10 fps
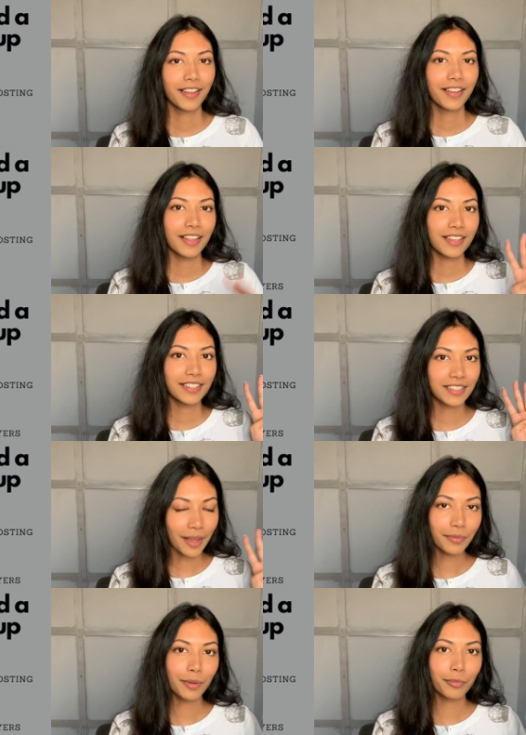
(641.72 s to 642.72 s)

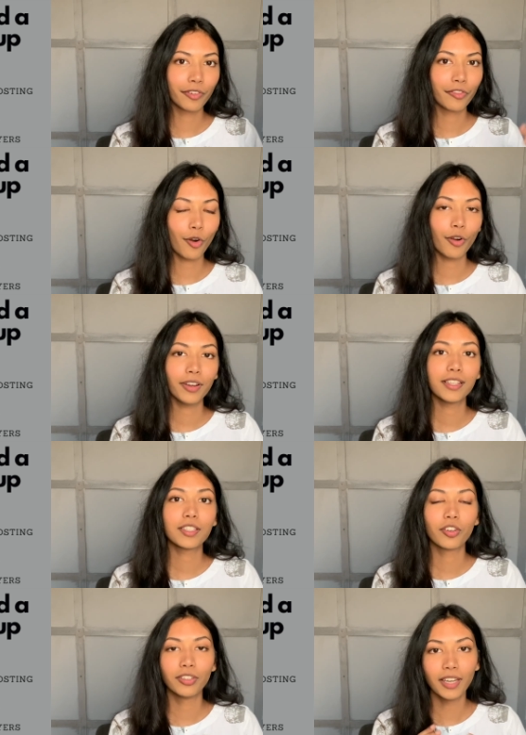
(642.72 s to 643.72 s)
Step number four is
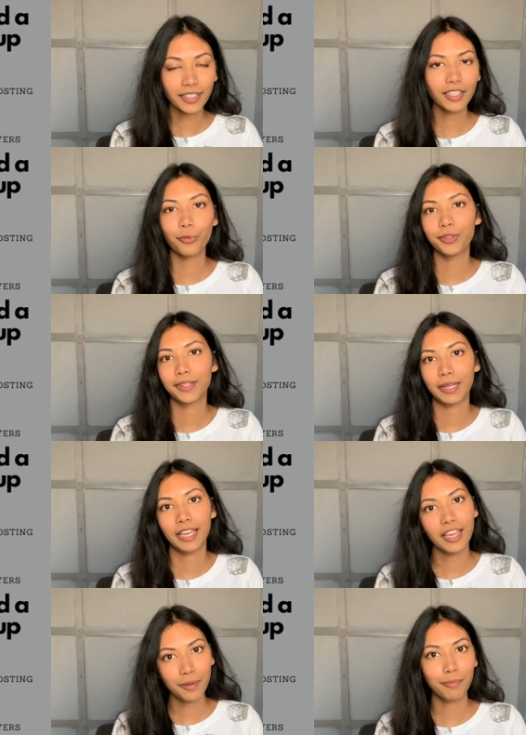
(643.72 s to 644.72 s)
connecting with
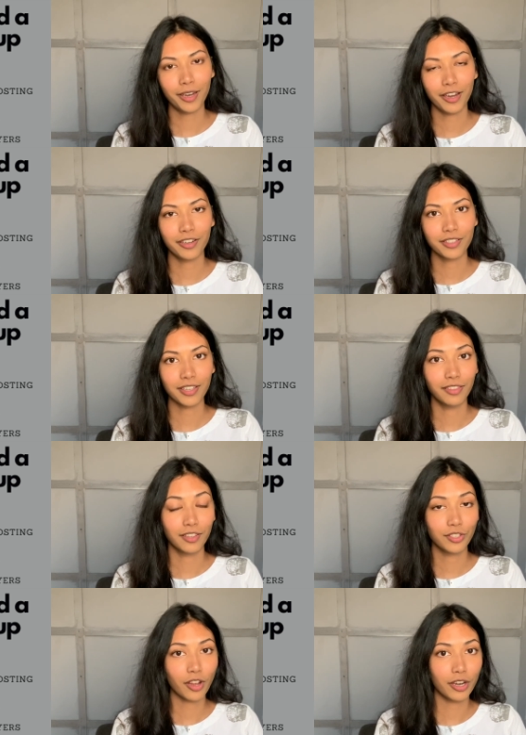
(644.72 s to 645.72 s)
key players in the
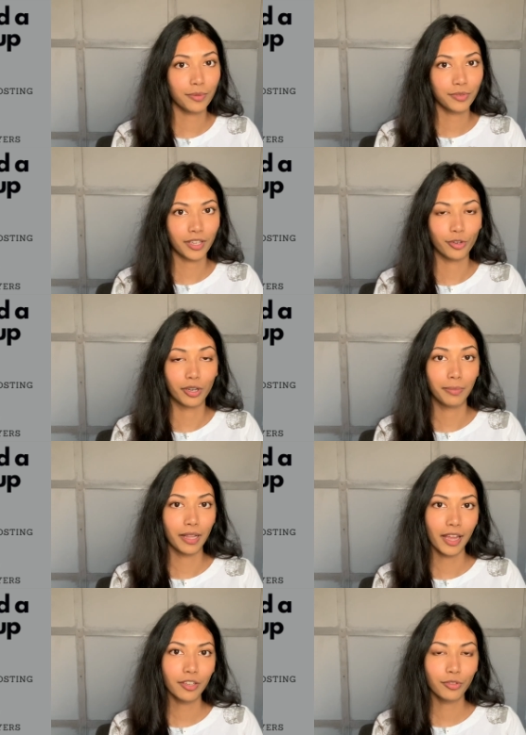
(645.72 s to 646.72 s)
startups that you're
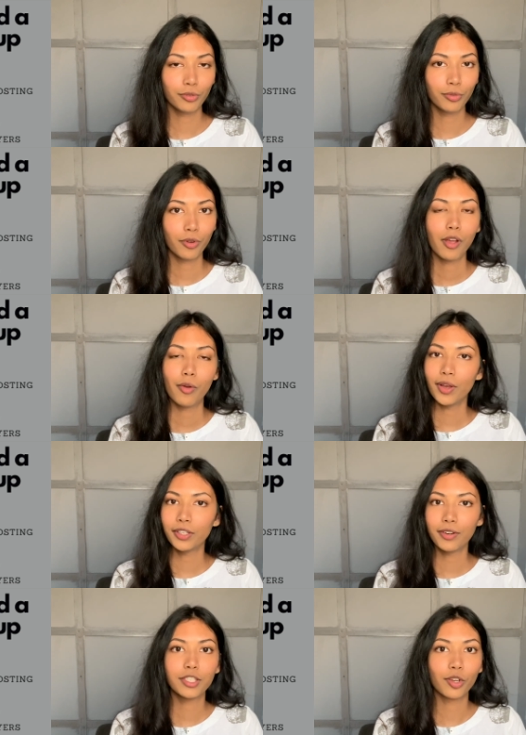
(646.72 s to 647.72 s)
applying to, whether
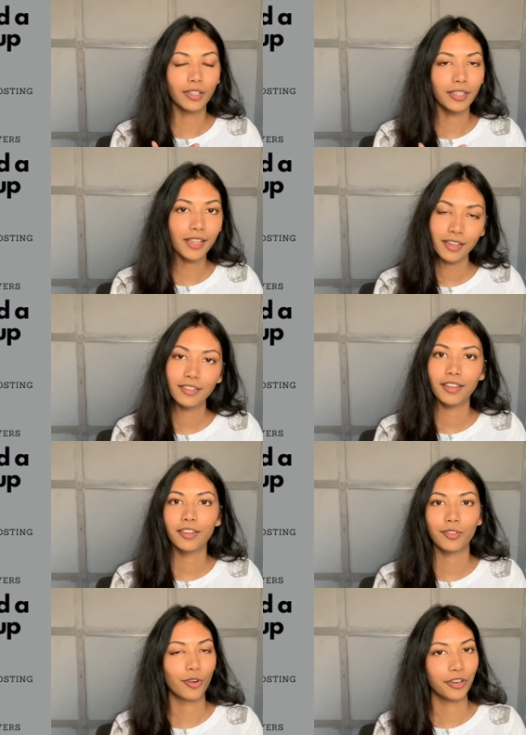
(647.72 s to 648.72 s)
it's on
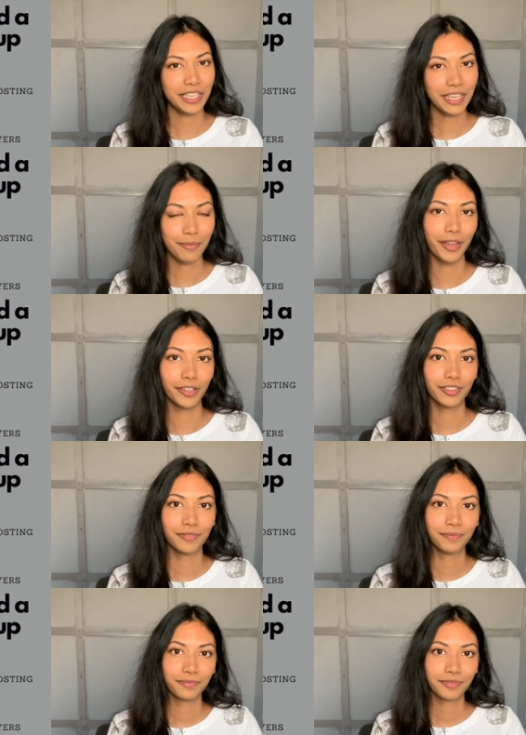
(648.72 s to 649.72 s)
LinkedIn or email.
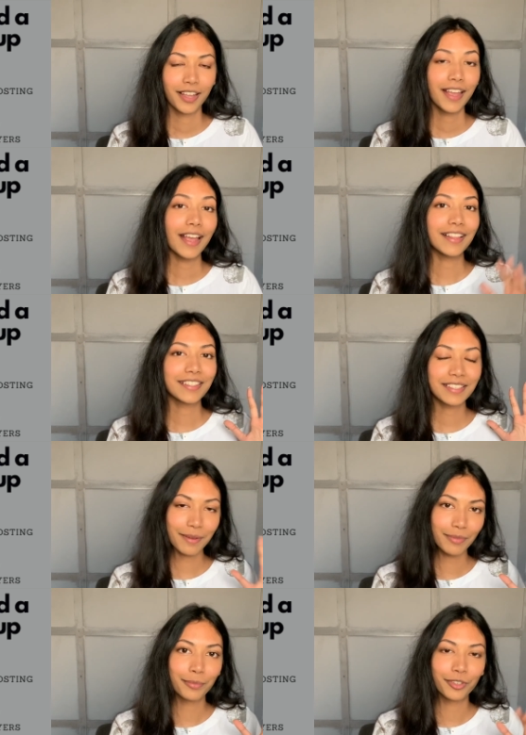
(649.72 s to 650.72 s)
And step
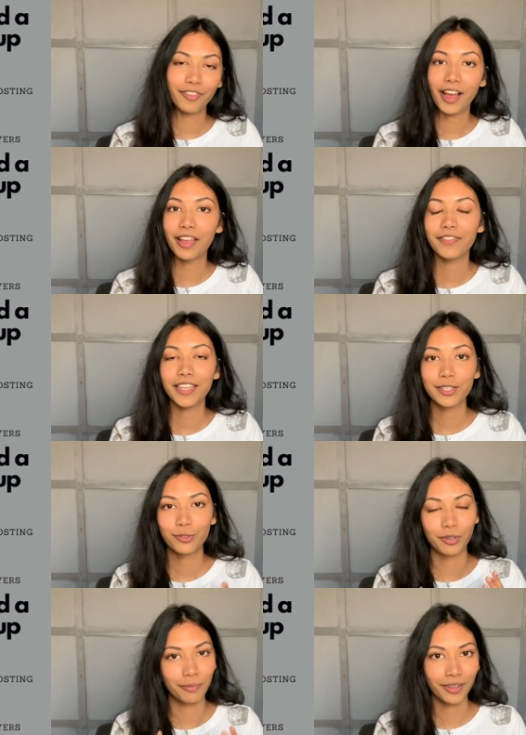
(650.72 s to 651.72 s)
number five is
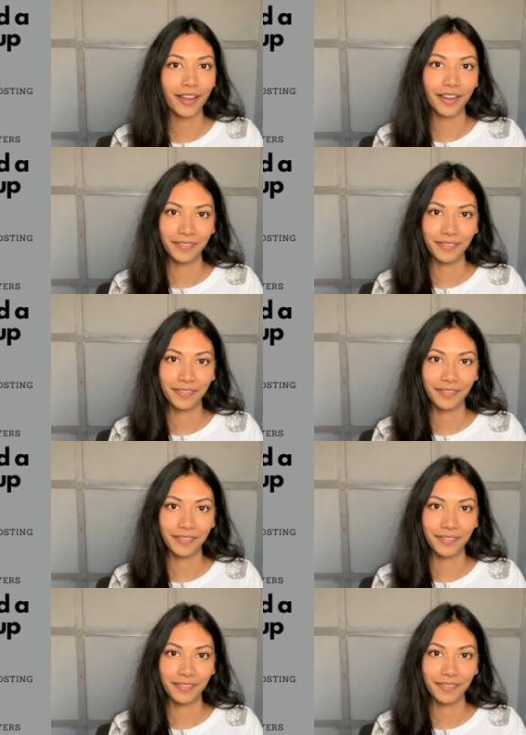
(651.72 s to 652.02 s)
to apply.